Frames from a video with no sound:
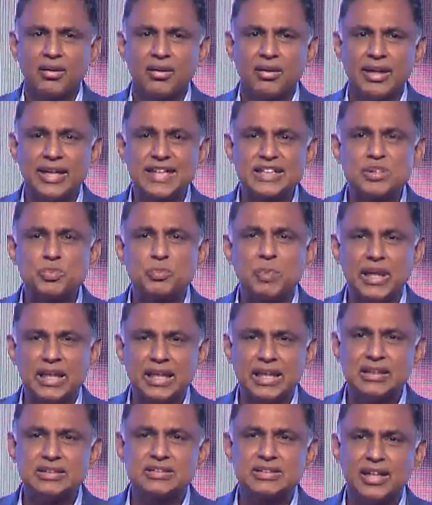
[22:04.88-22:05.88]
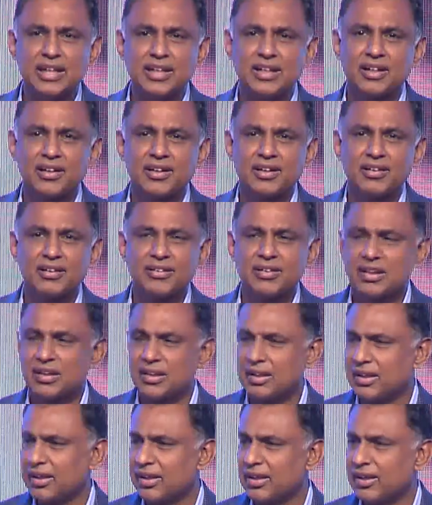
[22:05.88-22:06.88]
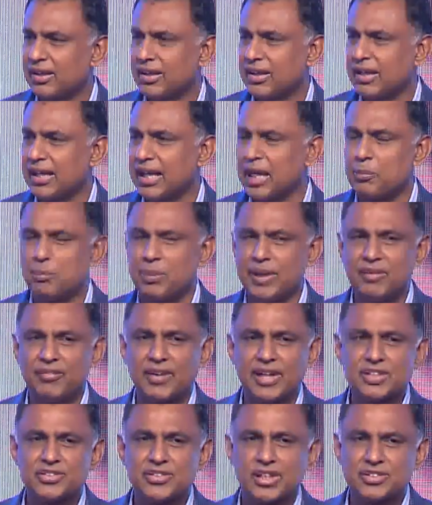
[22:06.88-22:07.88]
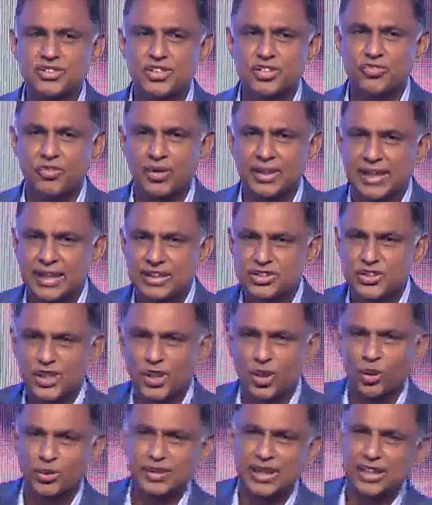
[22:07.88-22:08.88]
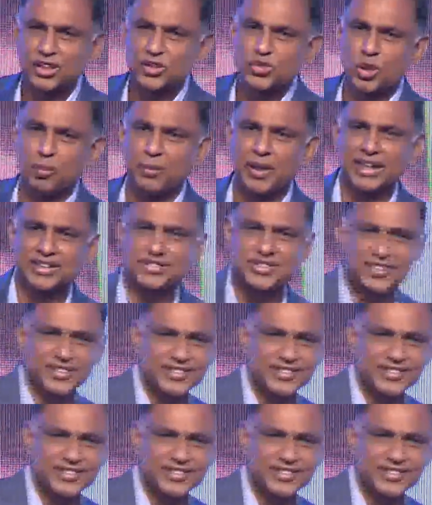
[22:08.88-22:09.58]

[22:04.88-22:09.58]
experience it, and be very successful. That's zero. Thank you so much.